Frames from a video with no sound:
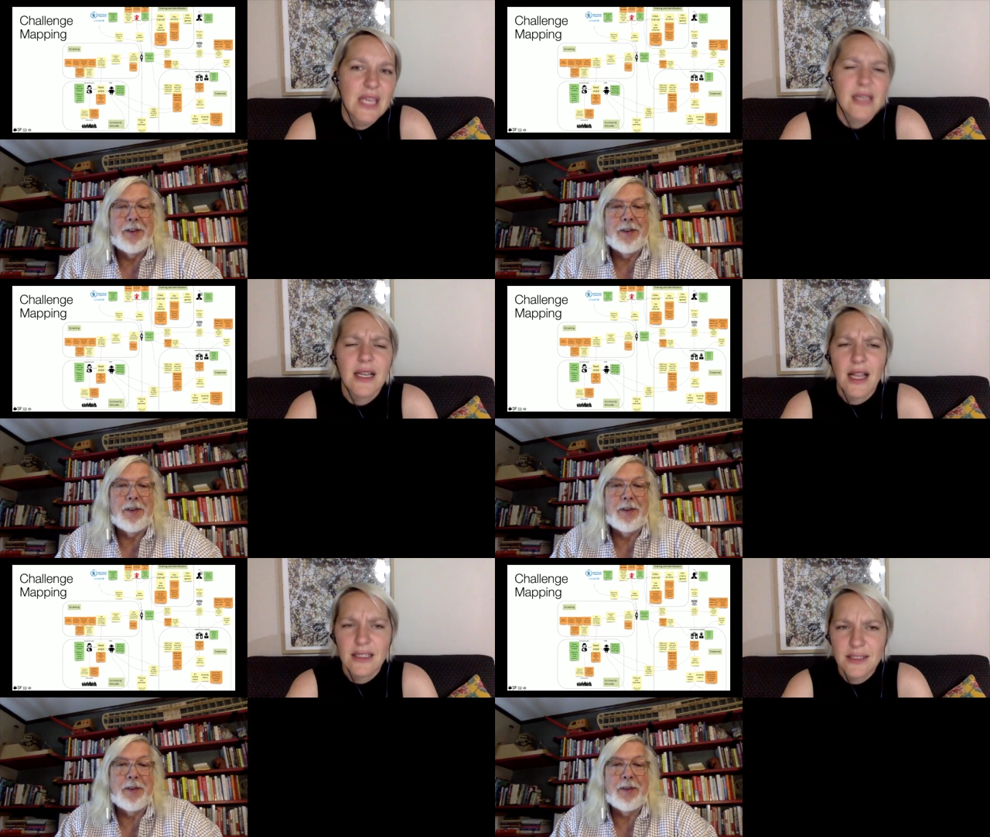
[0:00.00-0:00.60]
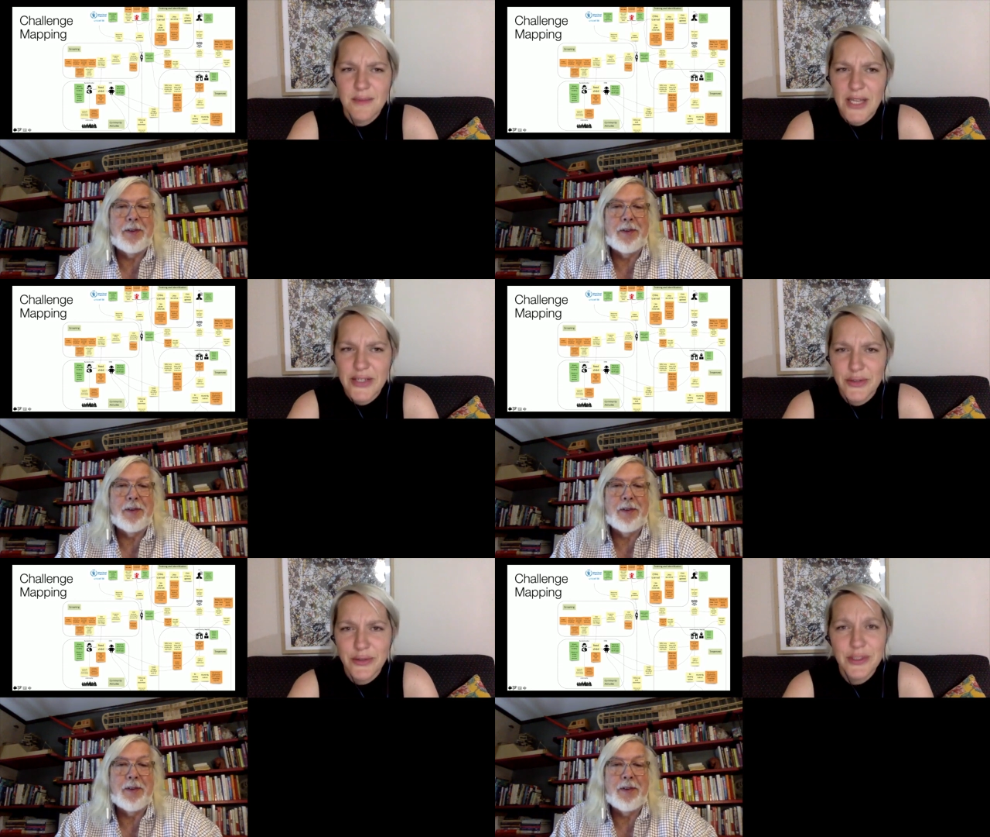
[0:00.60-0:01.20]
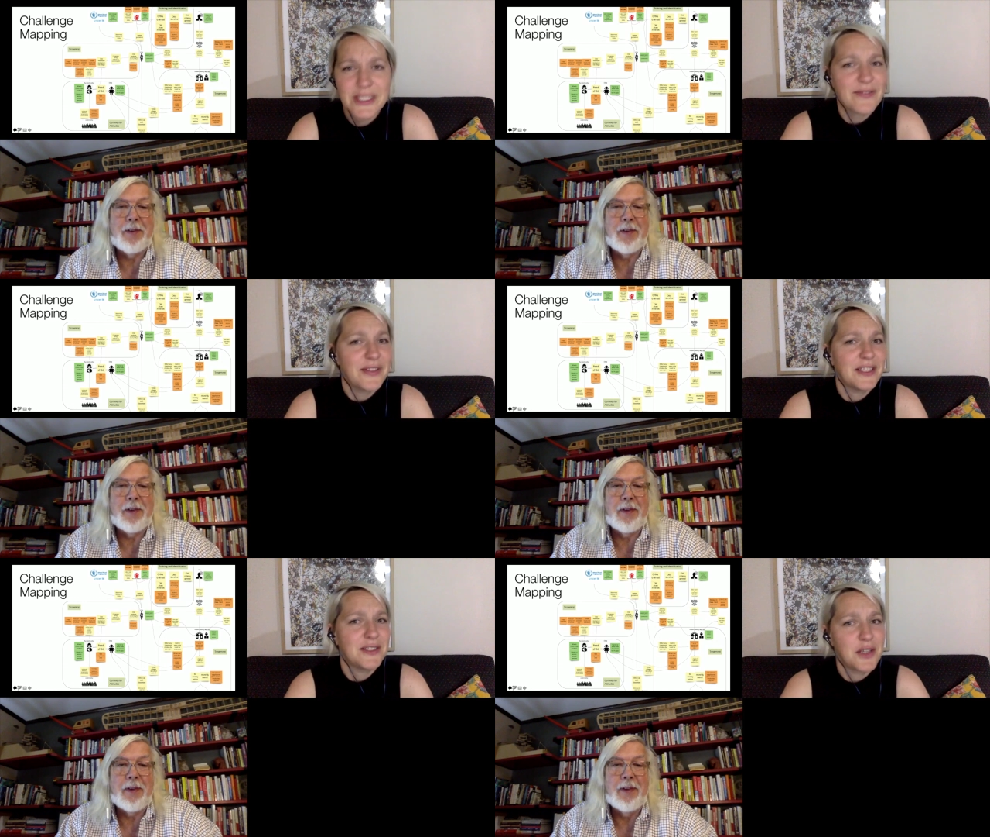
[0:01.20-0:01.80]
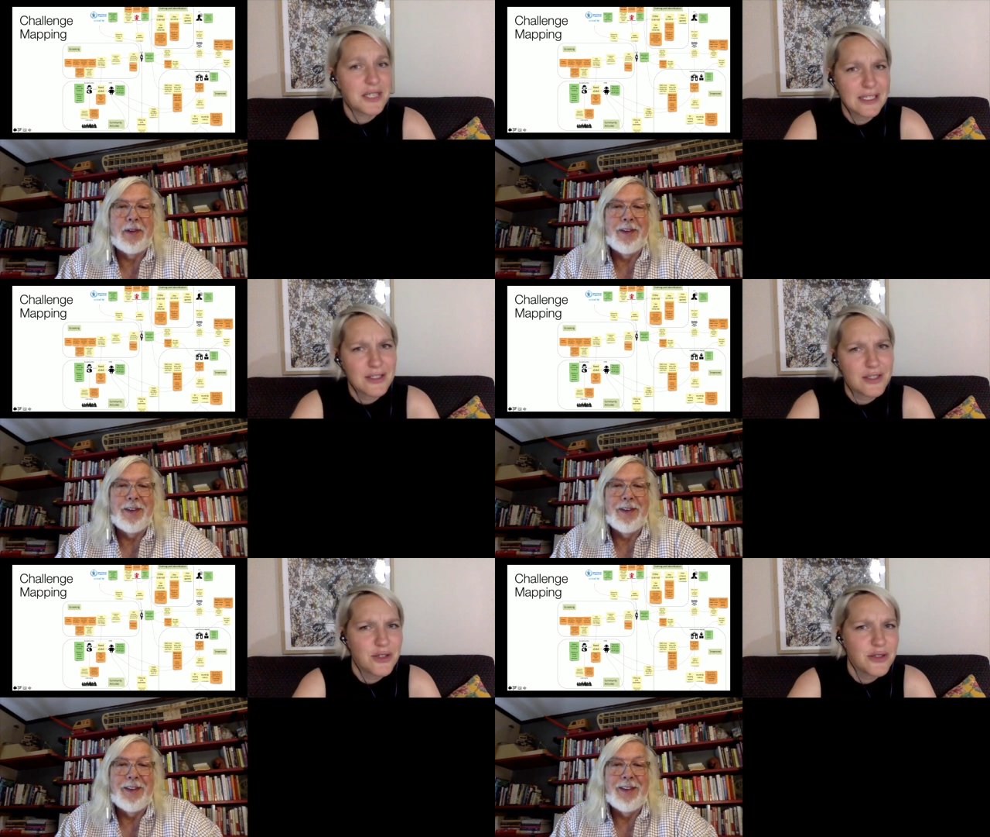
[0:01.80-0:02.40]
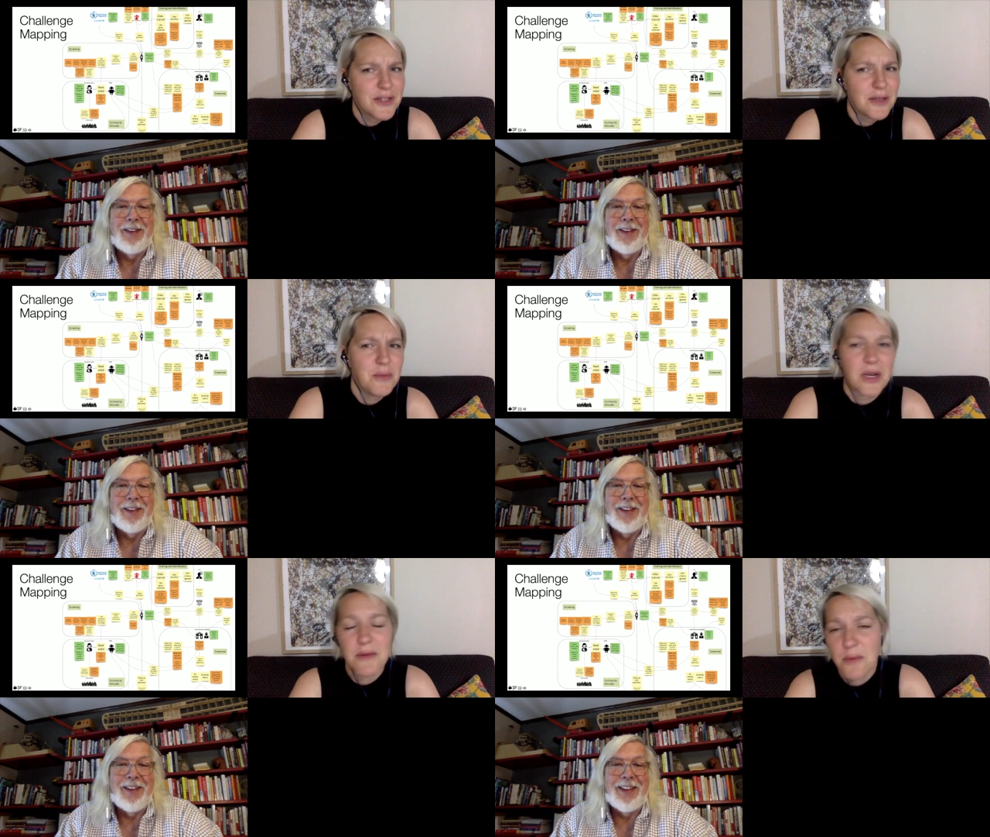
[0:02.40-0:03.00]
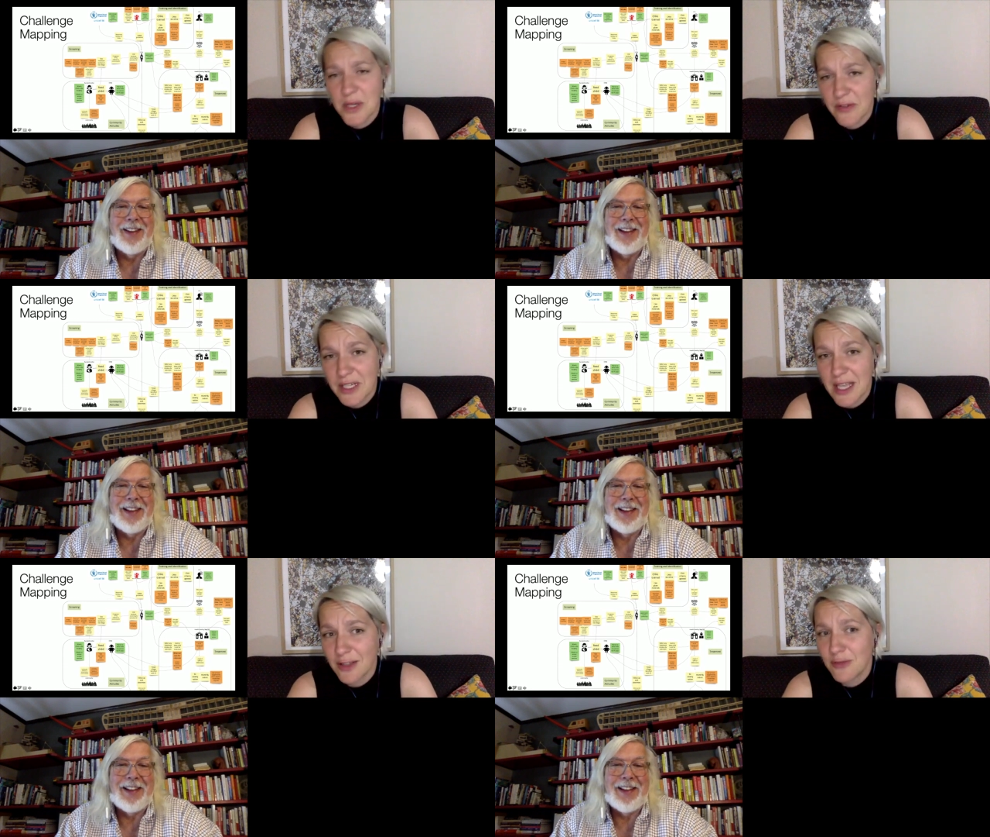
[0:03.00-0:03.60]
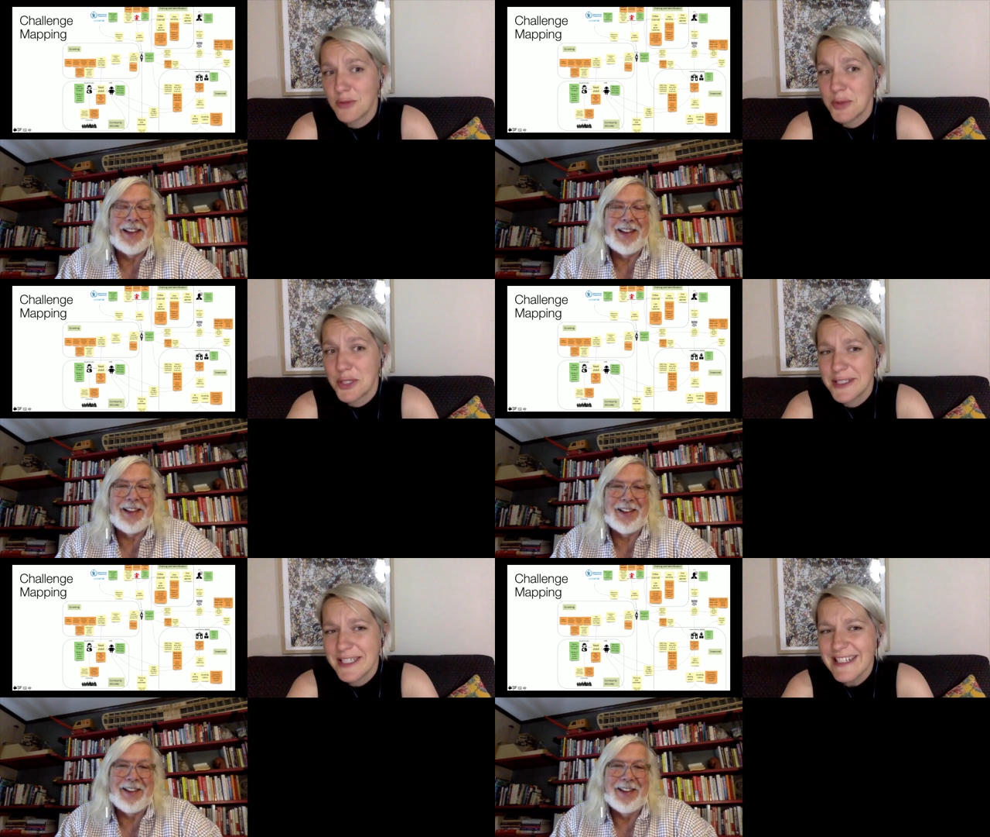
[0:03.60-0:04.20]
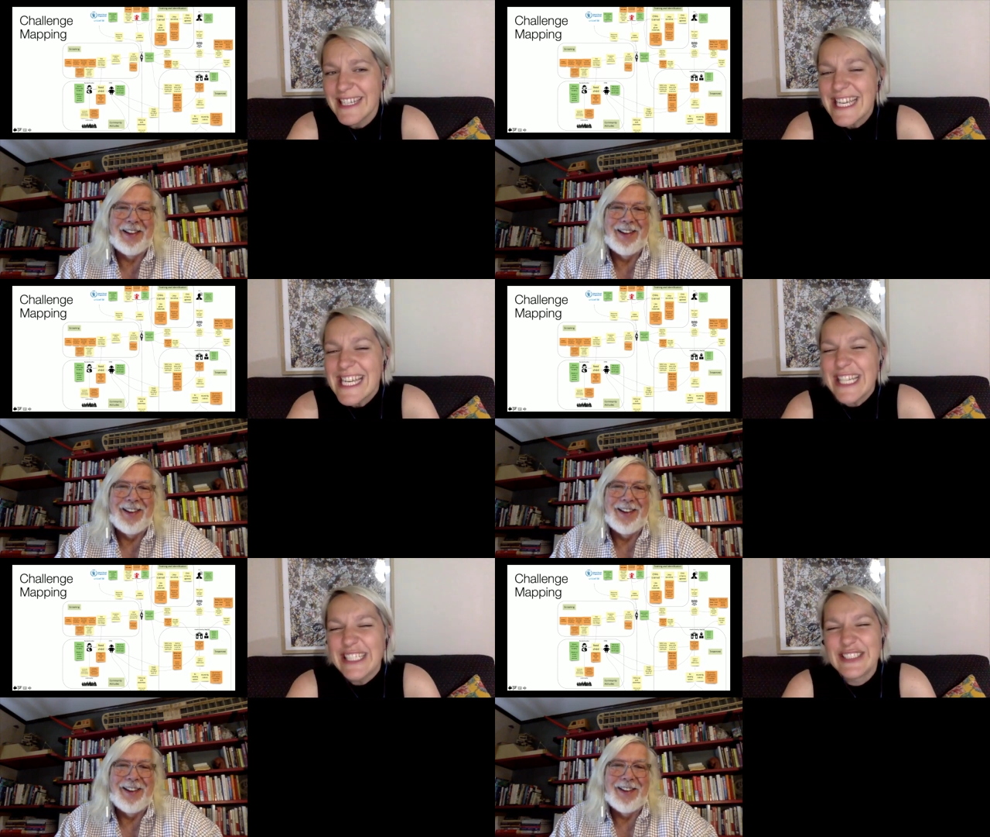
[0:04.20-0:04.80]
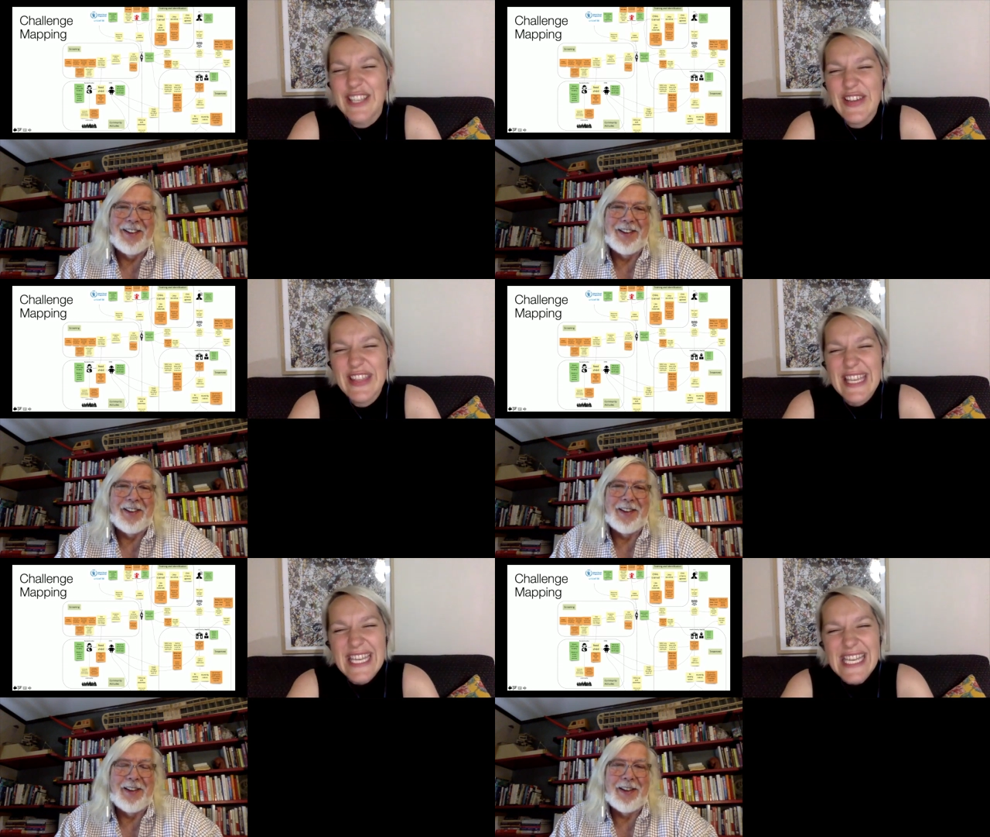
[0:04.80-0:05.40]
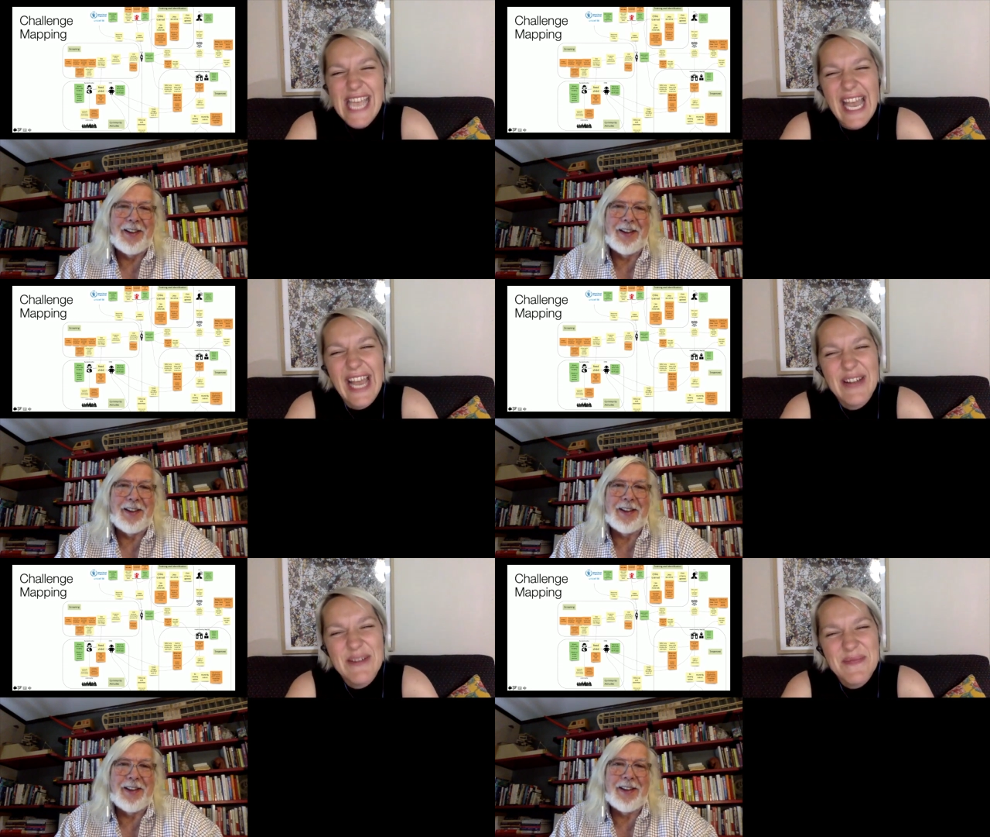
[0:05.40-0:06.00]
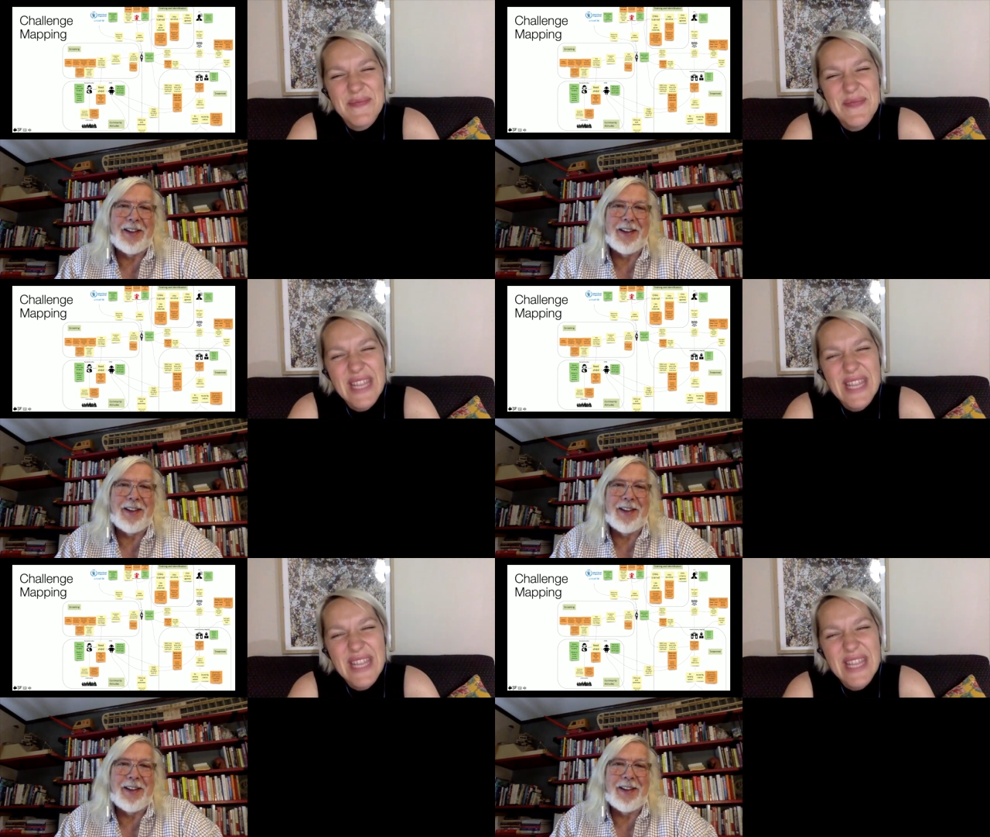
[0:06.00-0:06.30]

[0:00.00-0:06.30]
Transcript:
Speaker 1: Colors are magical. You definitely don't need to use them, but I'm a bit of a colourful person. So the um,